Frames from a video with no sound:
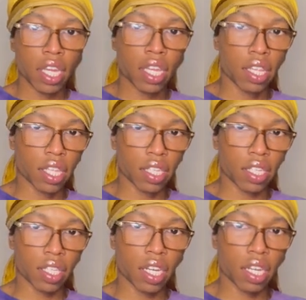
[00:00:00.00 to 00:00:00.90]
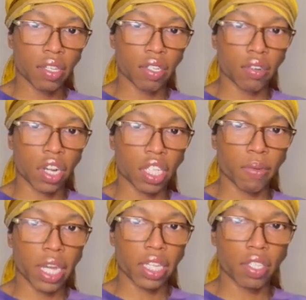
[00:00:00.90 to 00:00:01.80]
this, uh, the
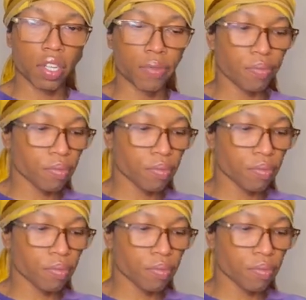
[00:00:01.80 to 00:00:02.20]
crossbody. So,